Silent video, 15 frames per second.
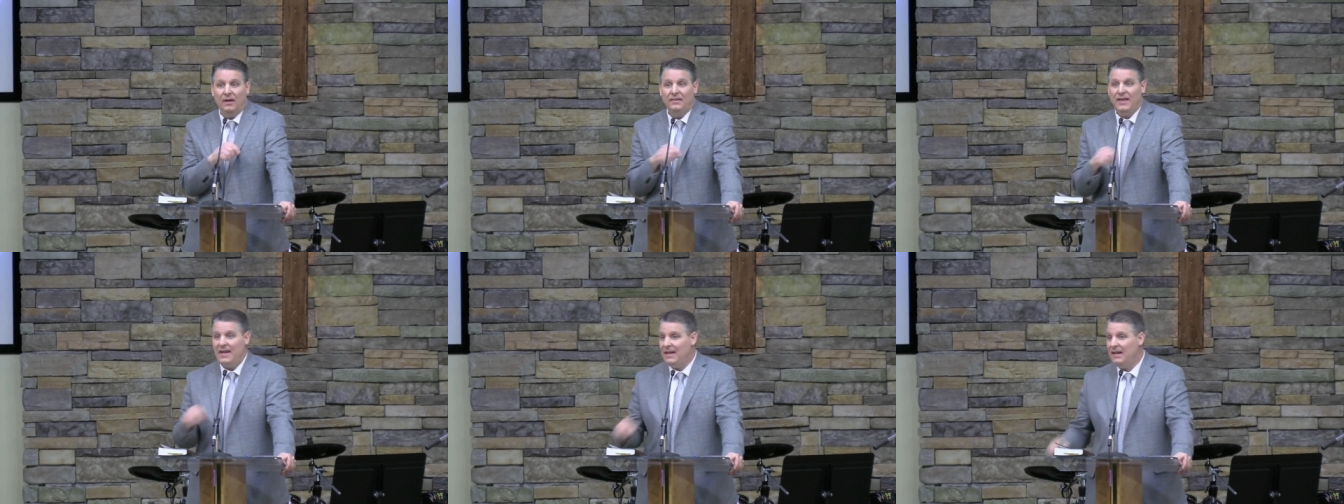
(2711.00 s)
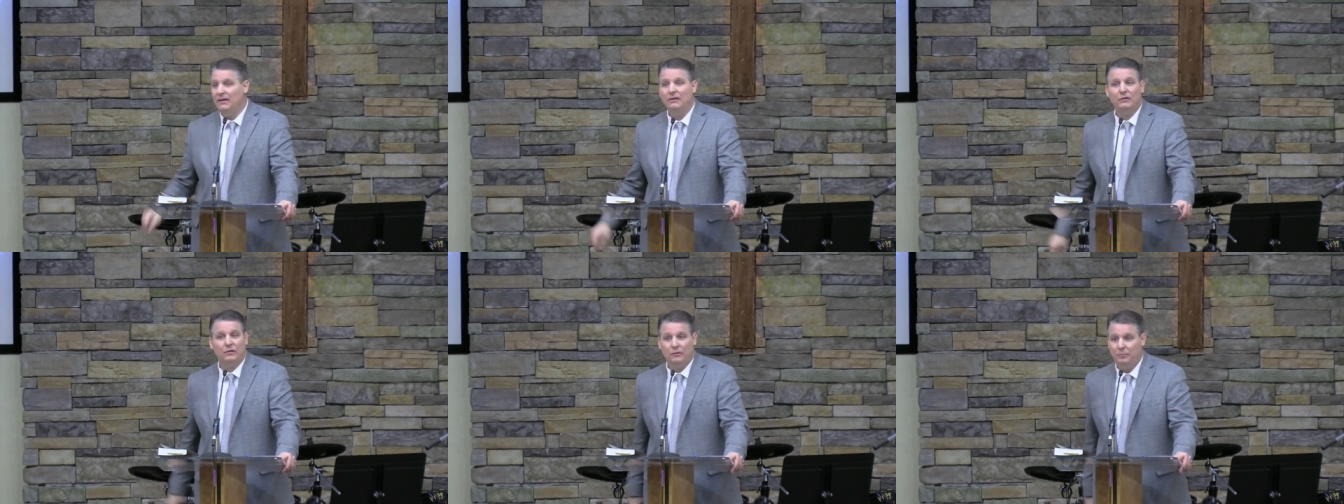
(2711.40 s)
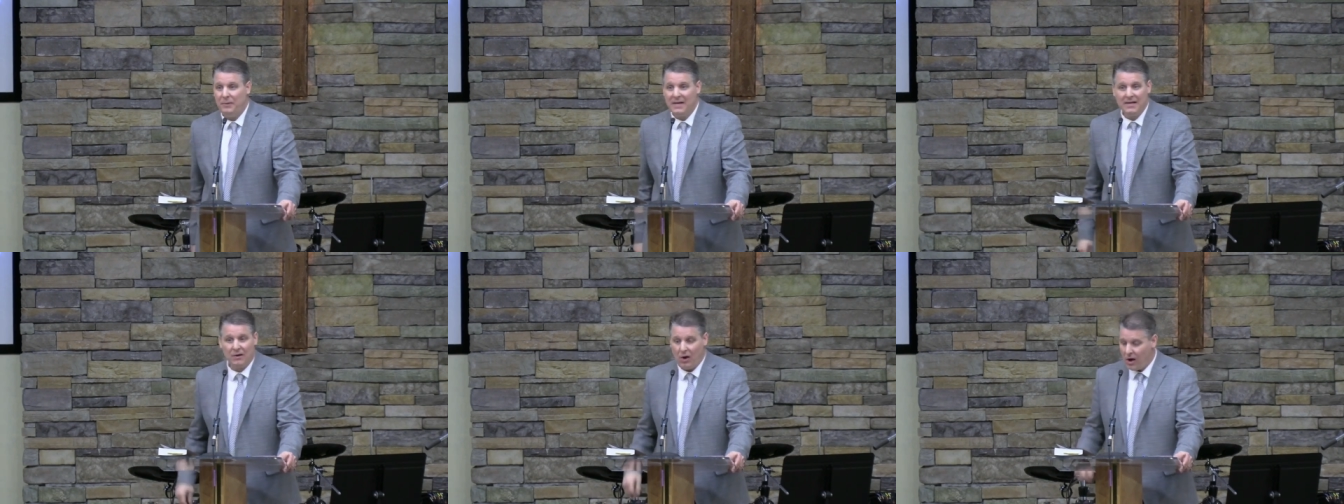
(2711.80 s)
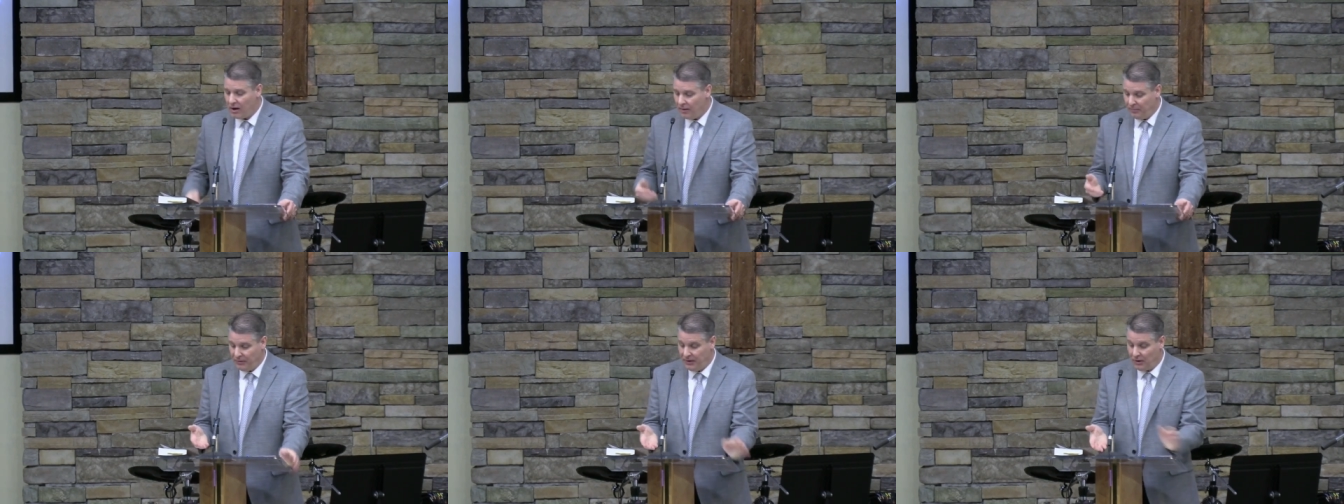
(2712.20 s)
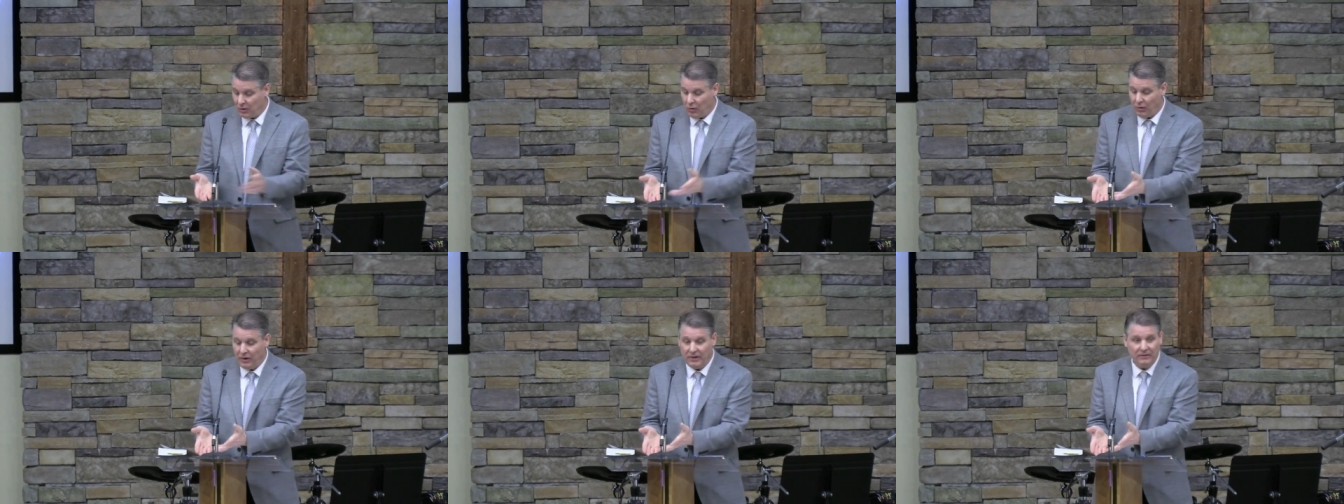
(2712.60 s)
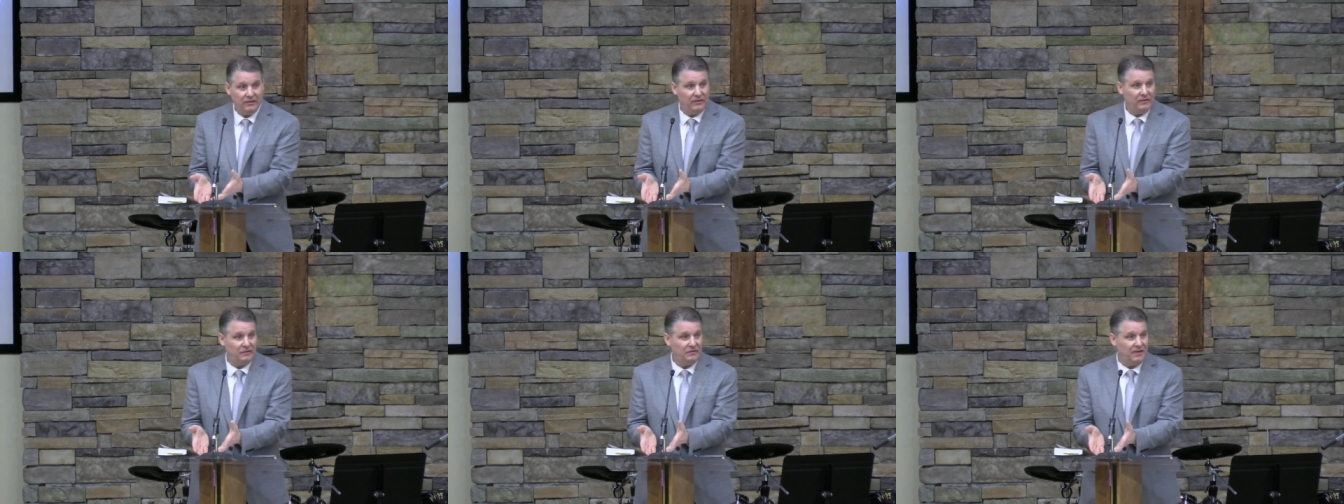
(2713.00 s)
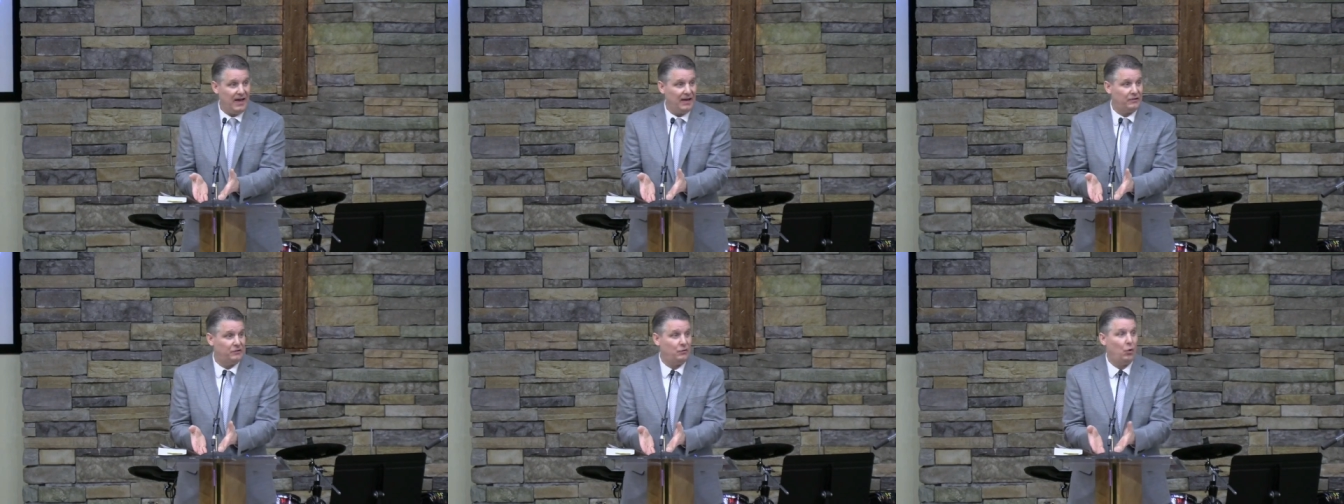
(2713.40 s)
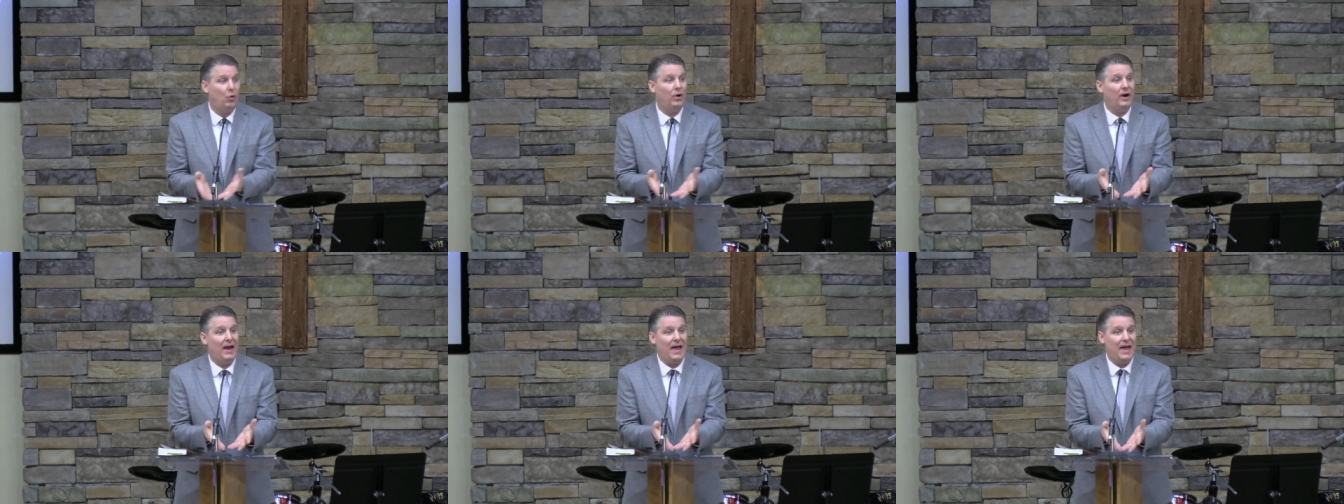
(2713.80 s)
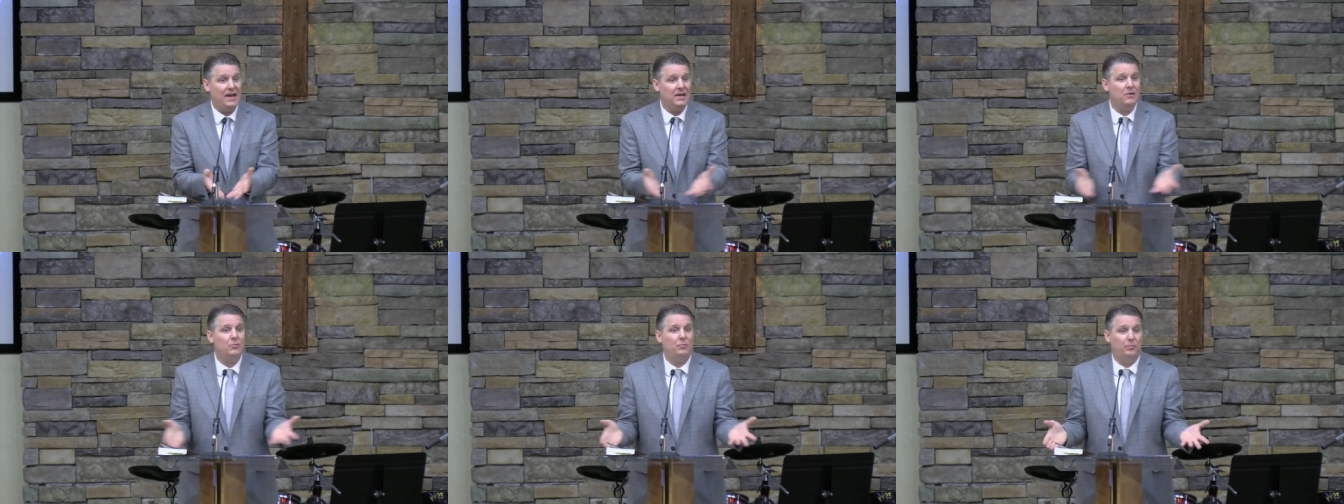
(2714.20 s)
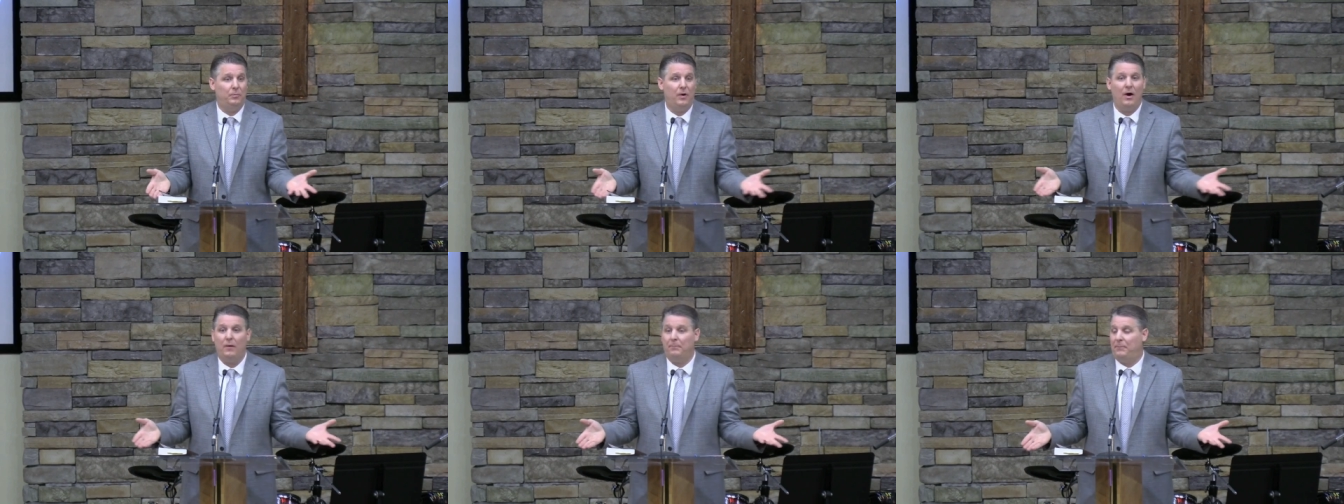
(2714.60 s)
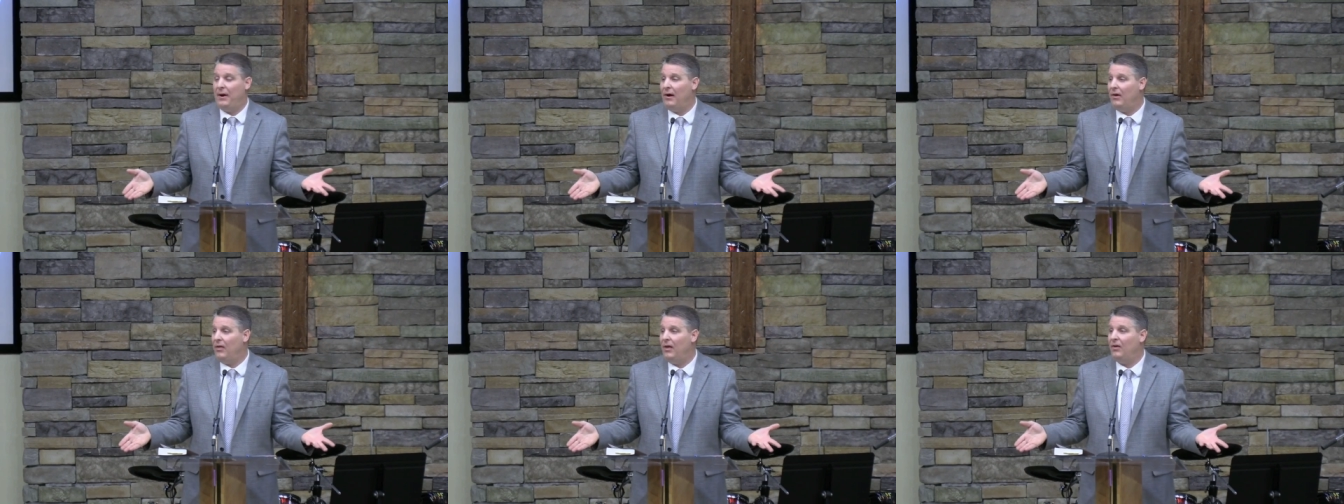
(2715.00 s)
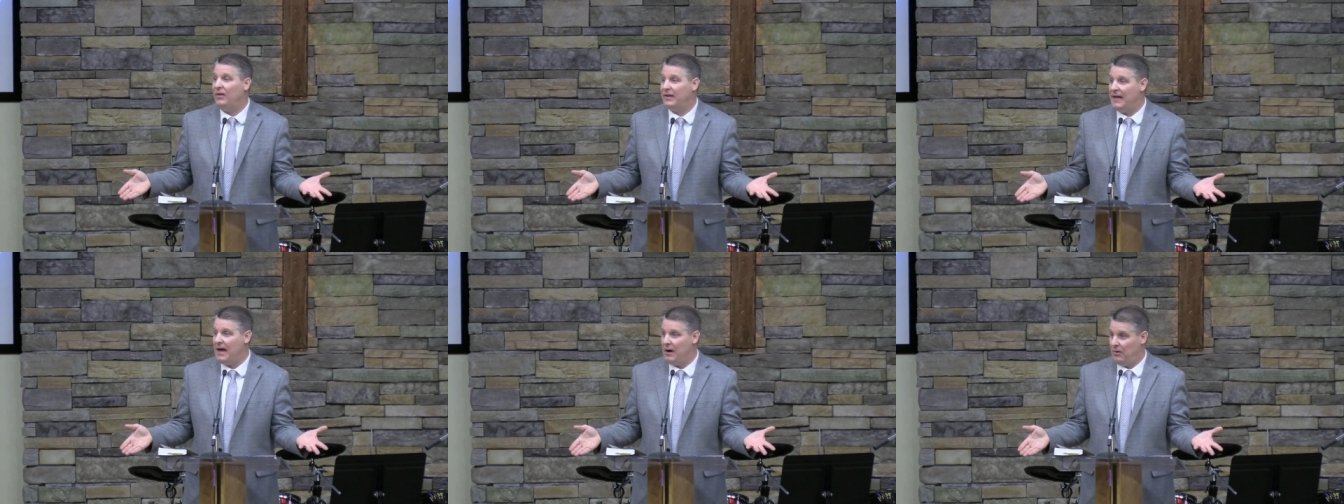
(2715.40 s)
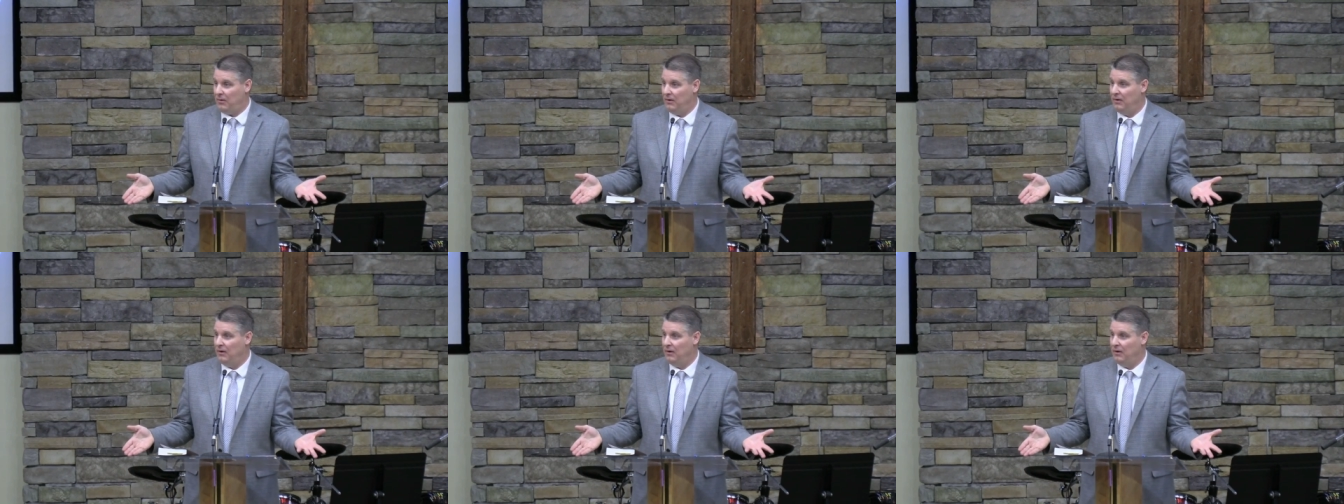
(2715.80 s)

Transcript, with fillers: They didn't speak audibly according to this text or any uh, parallel account.